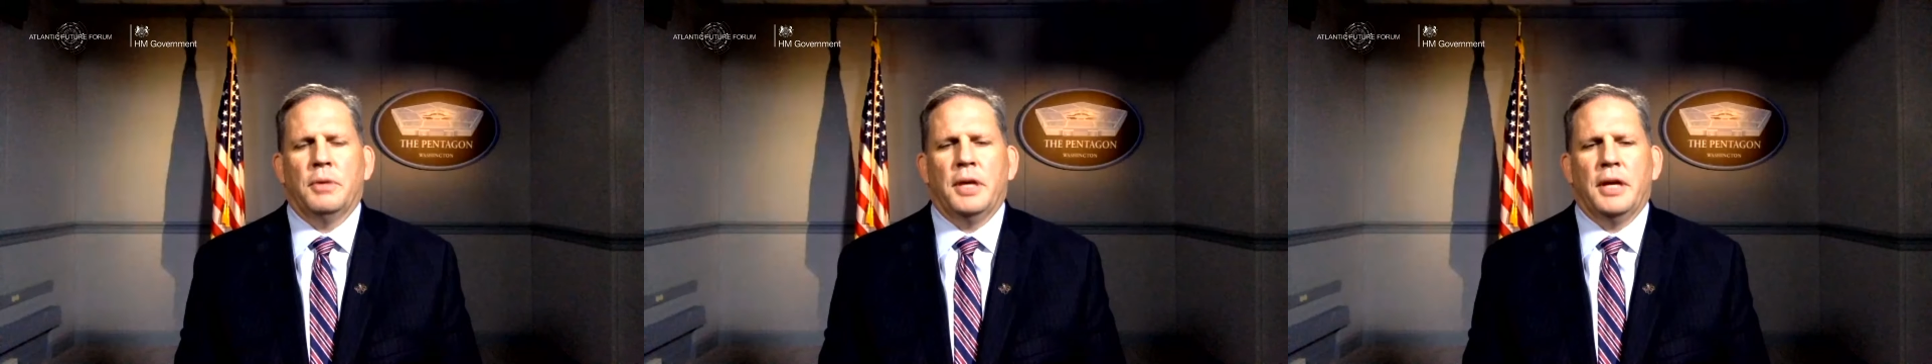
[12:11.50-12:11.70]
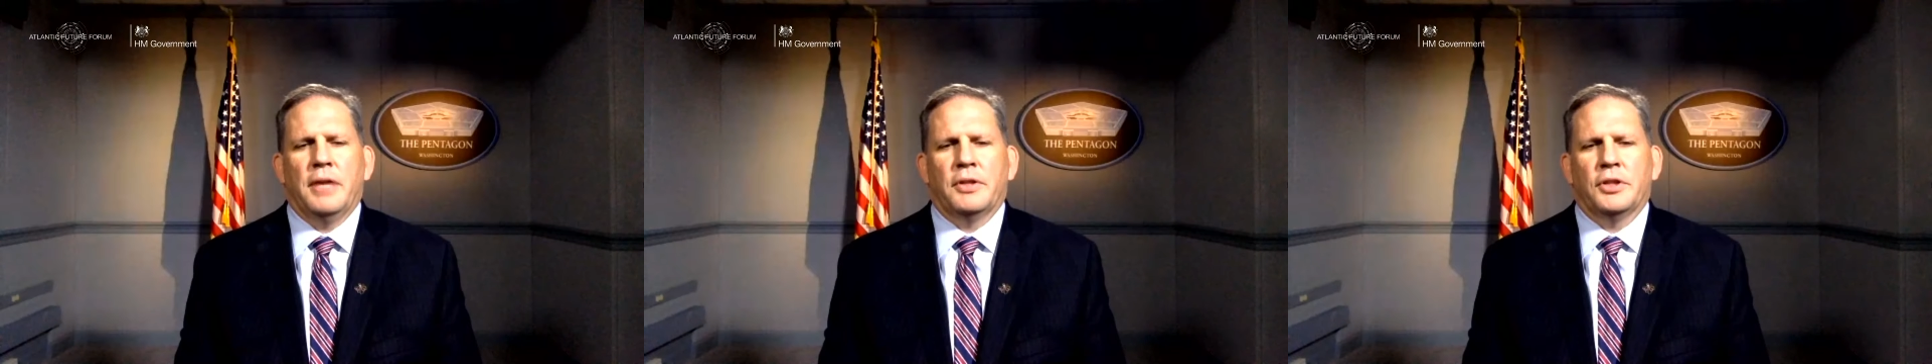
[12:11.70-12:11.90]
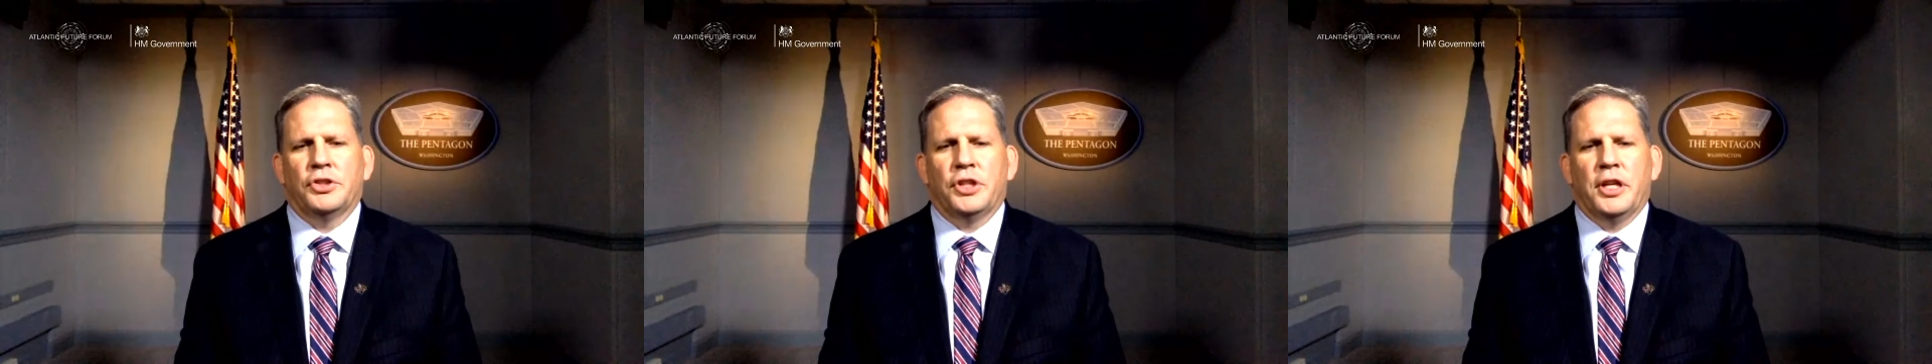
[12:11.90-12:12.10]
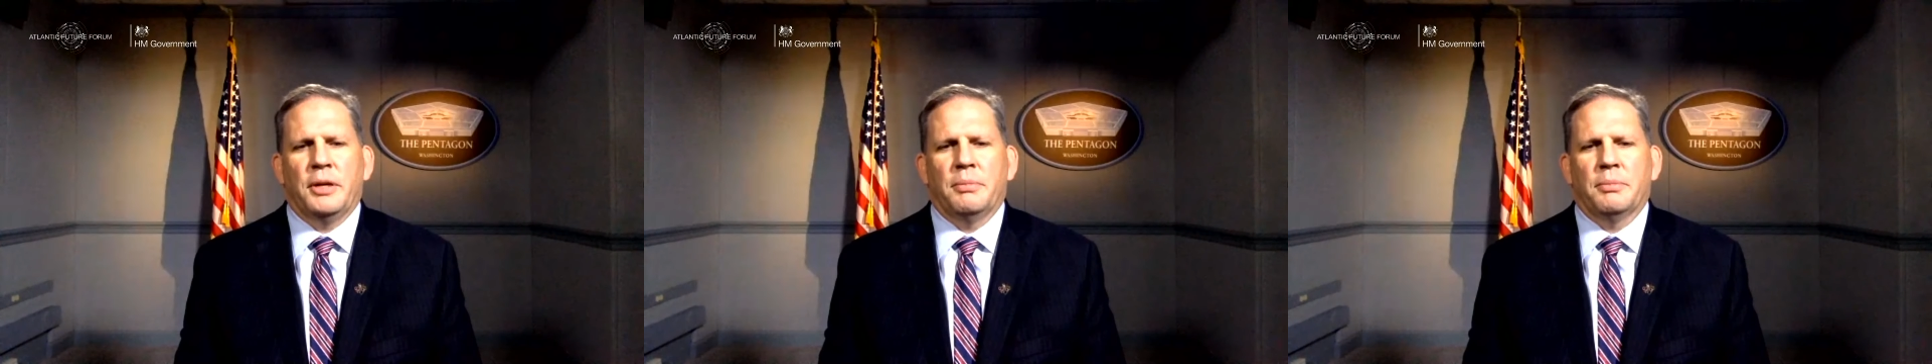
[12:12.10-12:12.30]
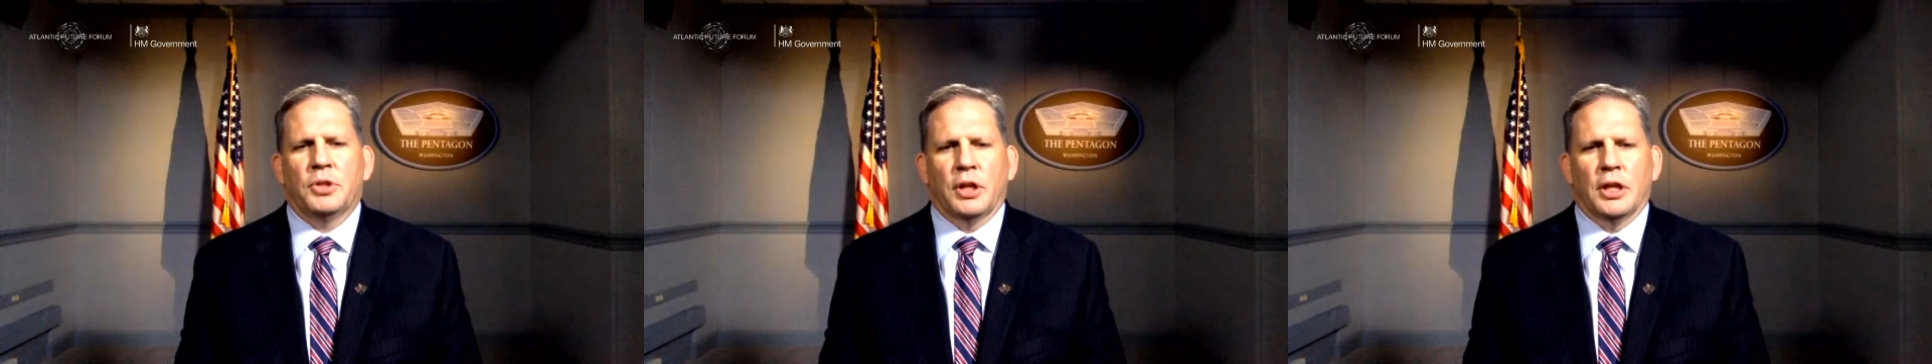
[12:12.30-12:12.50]
we have the
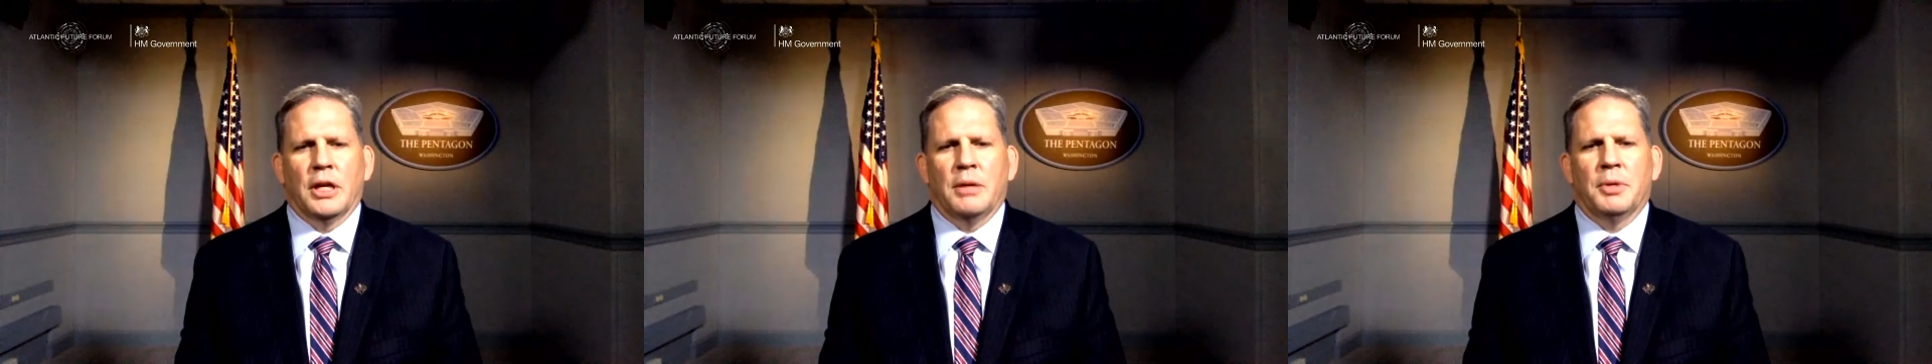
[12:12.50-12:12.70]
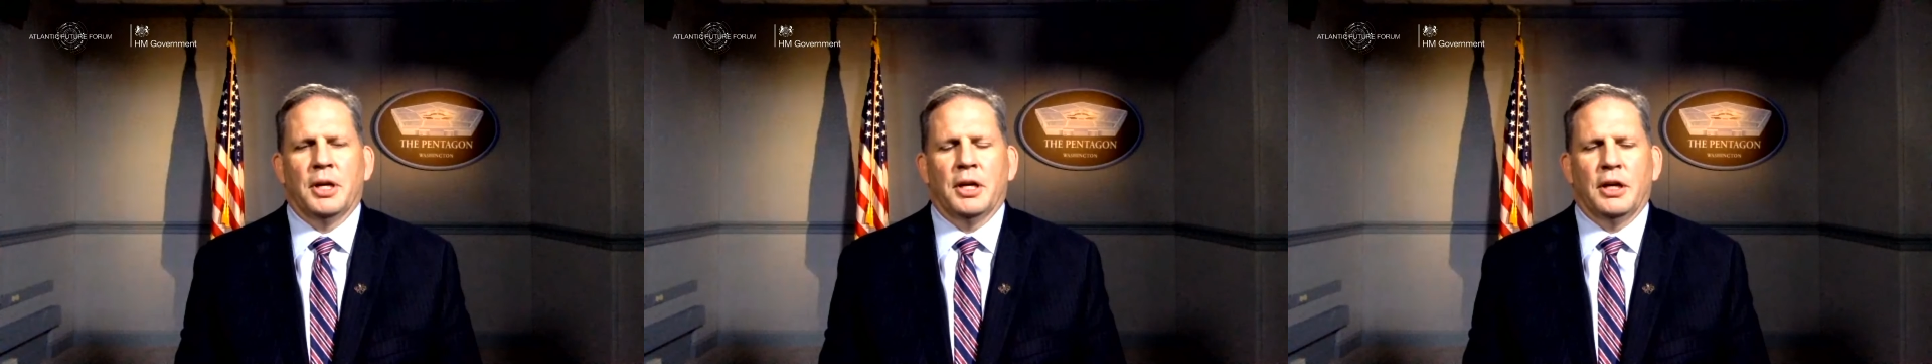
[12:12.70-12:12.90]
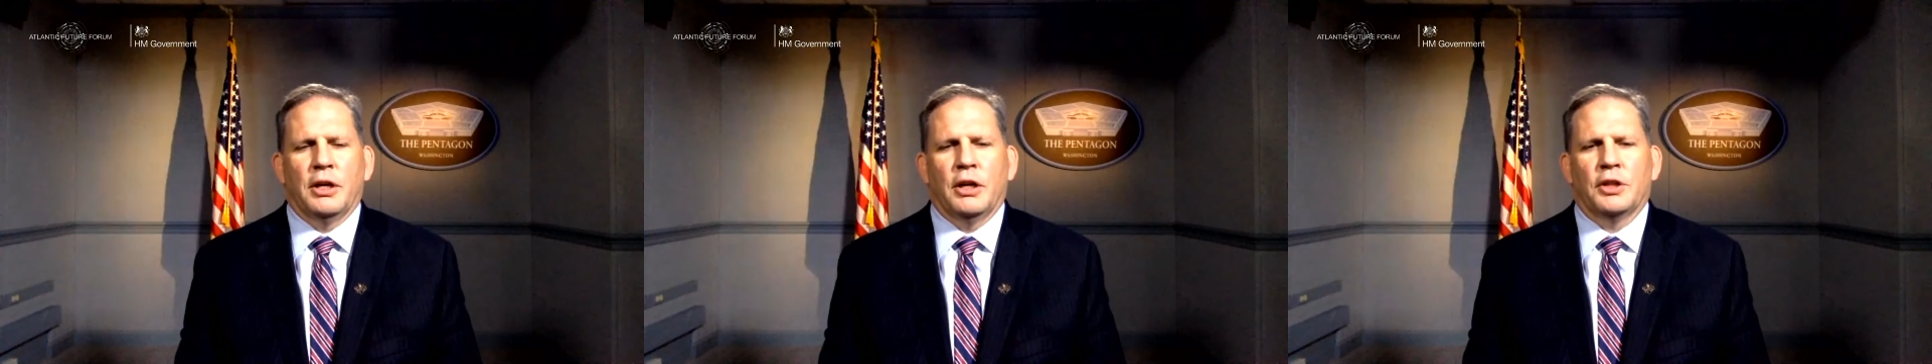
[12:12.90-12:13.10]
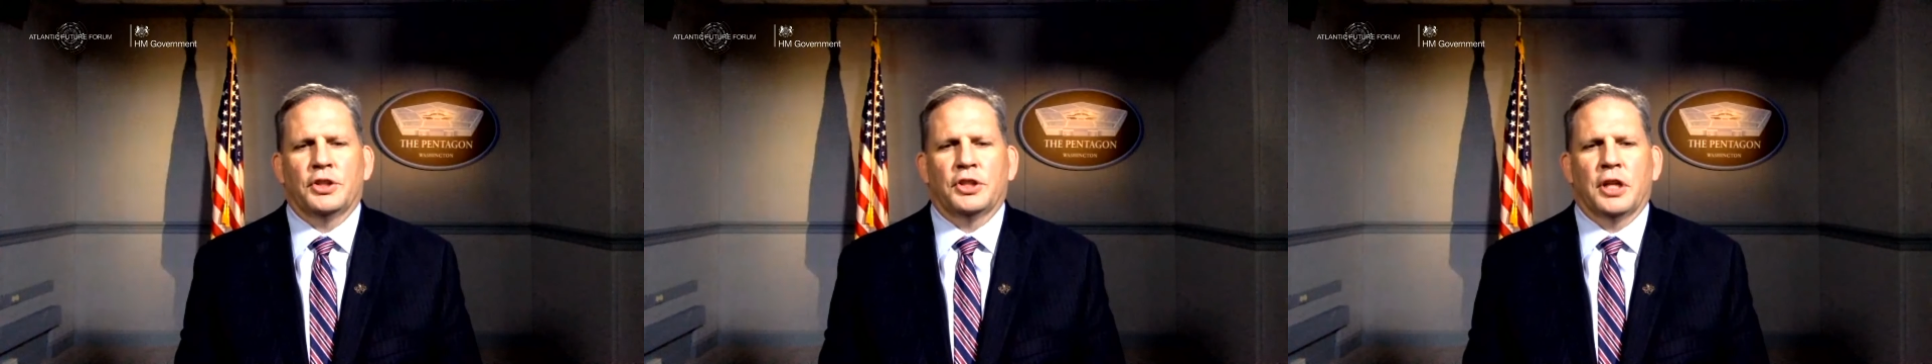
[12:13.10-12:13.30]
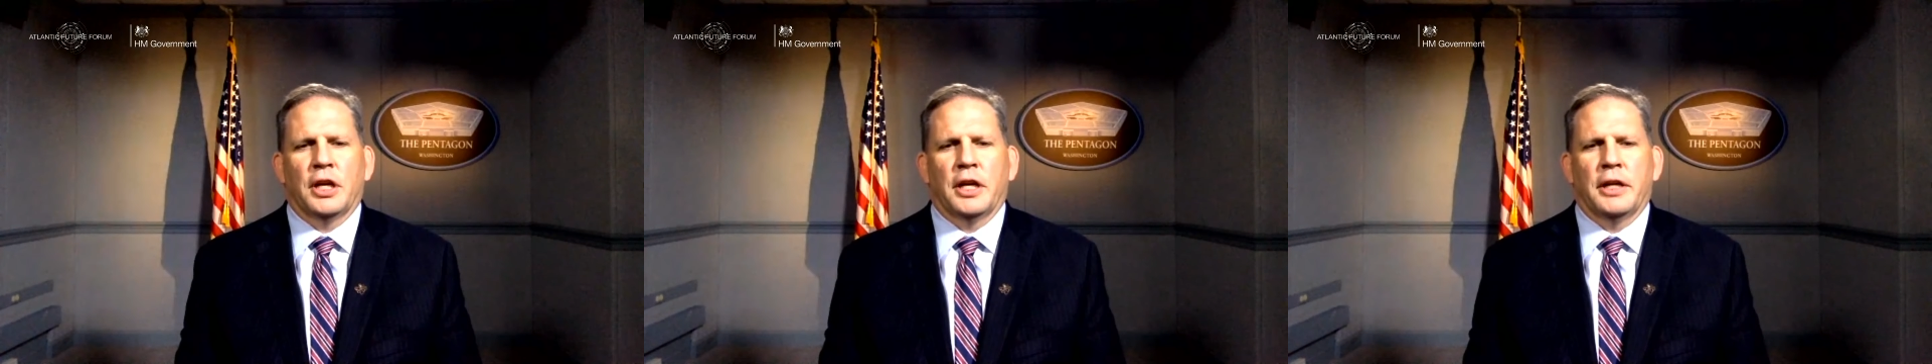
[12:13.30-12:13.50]
same dilemma on our
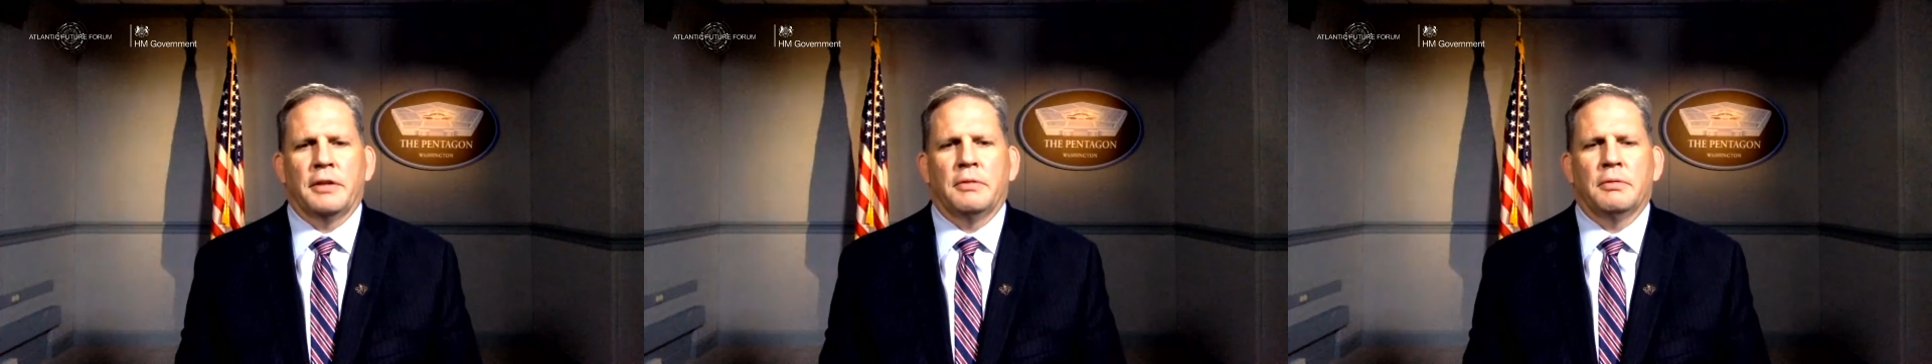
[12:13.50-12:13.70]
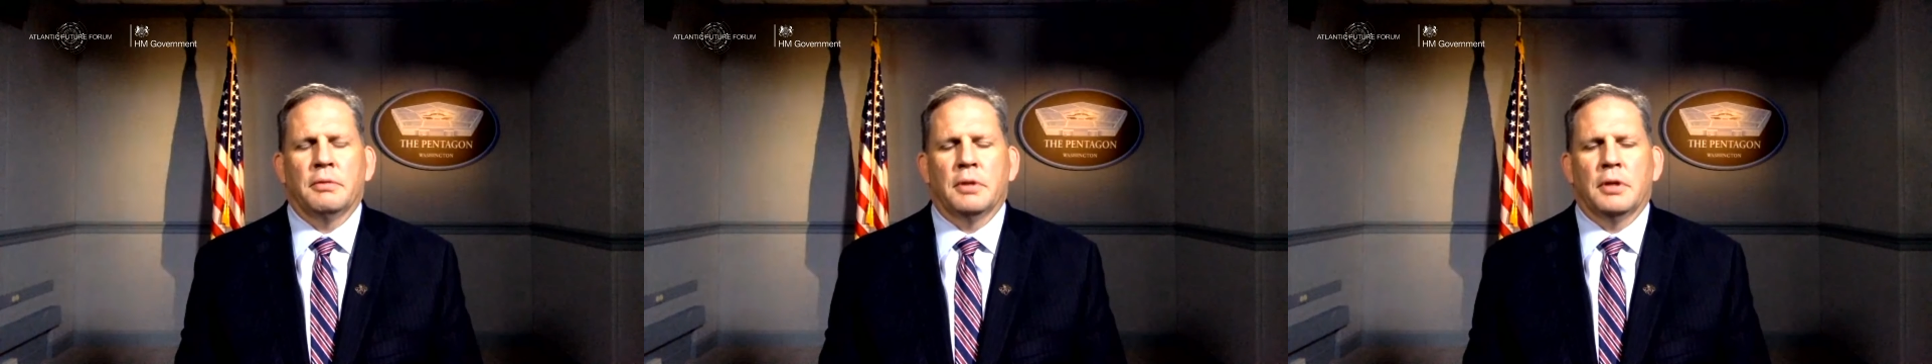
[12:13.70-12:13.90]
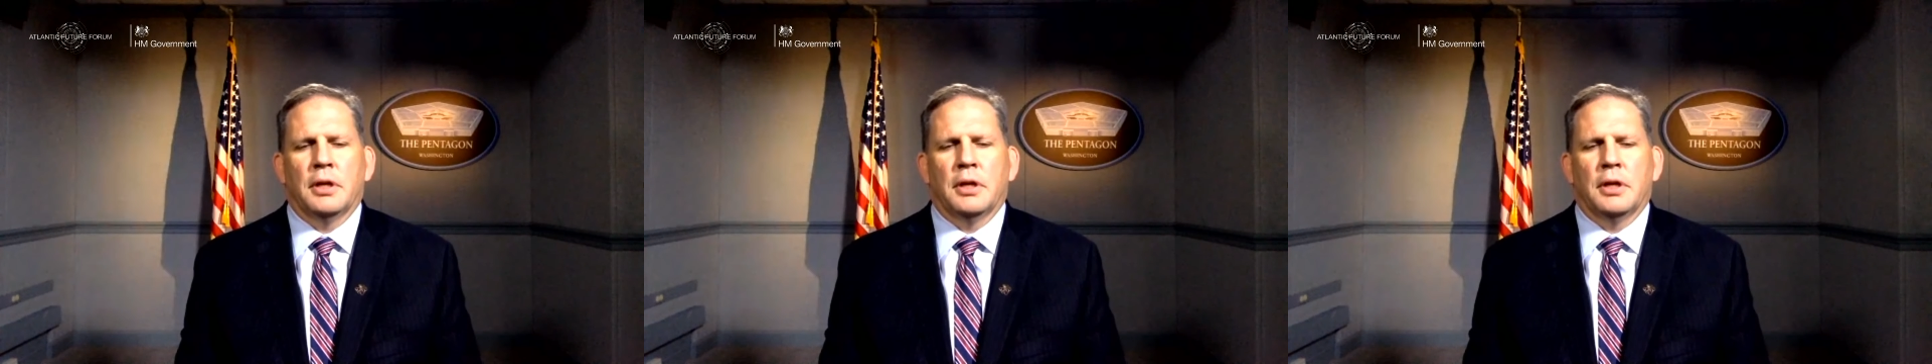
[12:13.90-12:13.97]
side.